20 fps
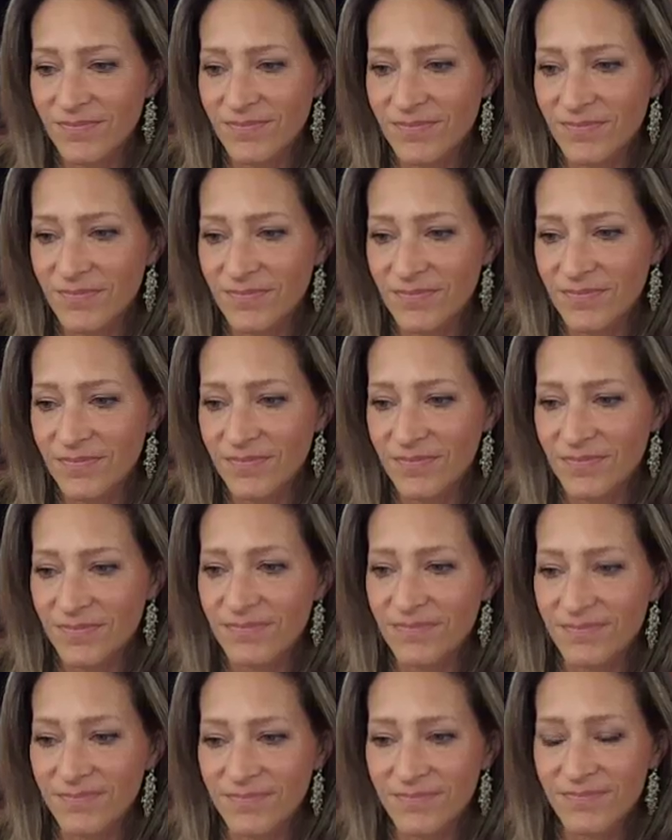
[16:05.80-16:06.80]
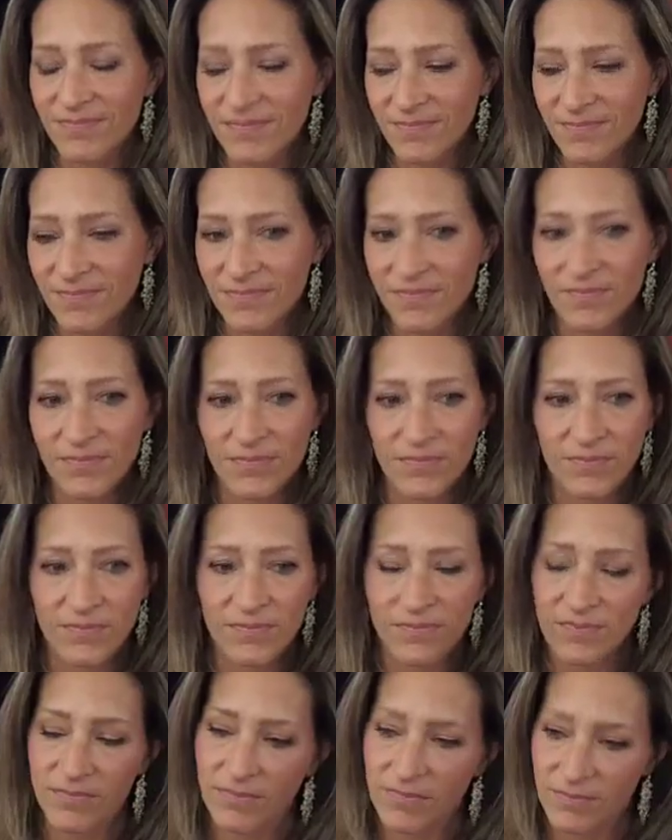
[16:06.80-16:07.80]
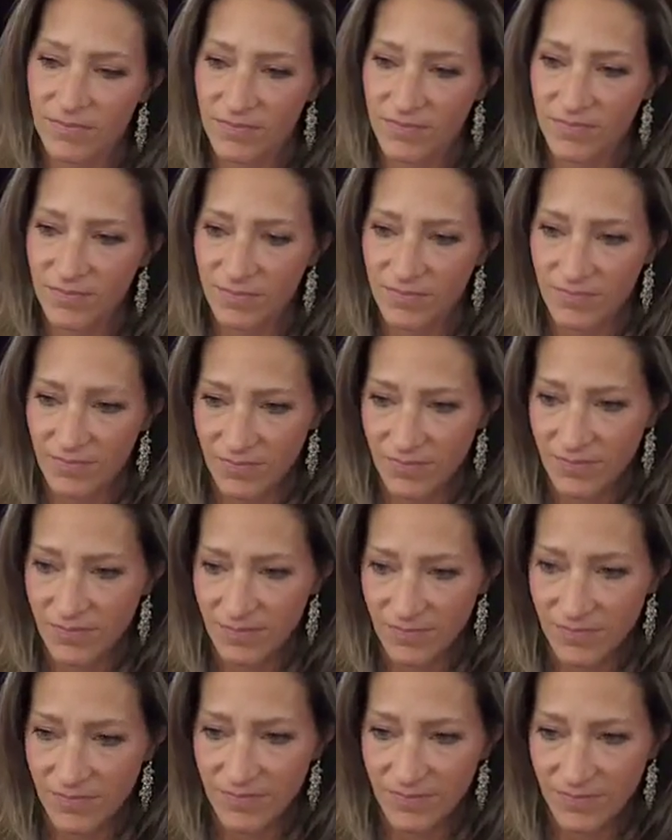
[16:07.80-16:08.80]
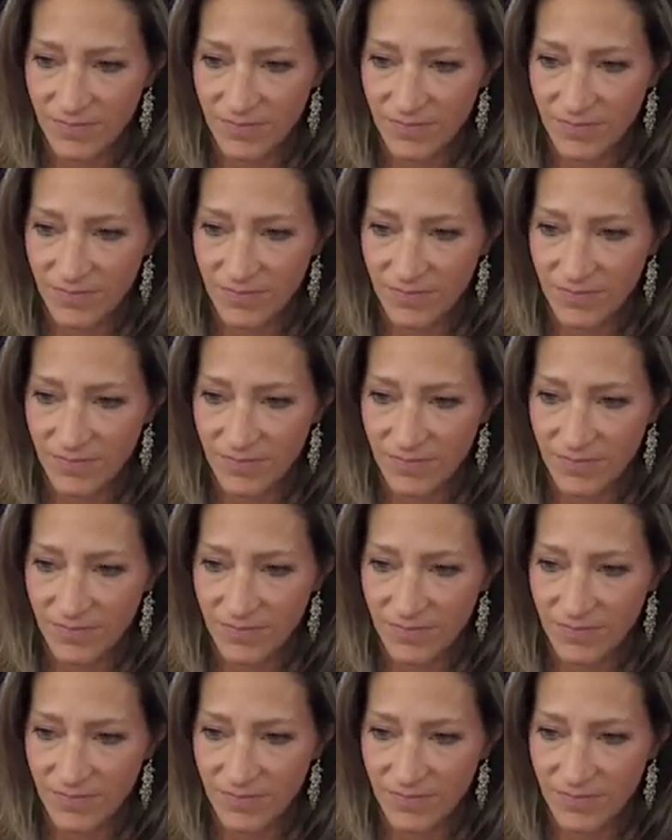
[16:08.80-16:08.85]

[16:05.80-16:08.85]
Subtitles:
No words are spoken by the person on screen.